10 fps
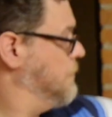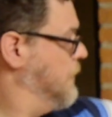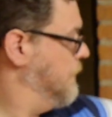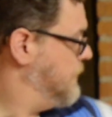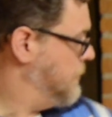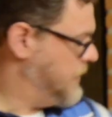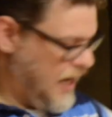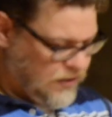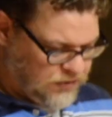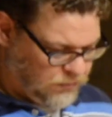moved them
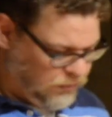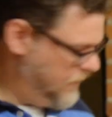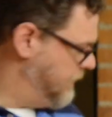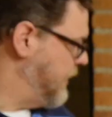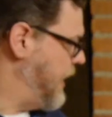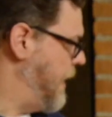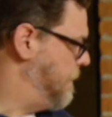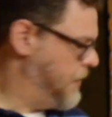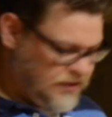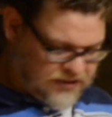down the river,
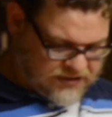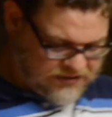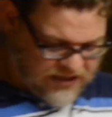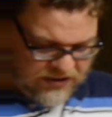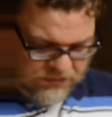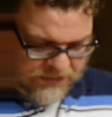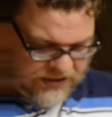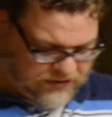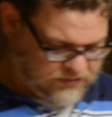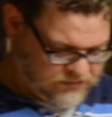and put the settlement.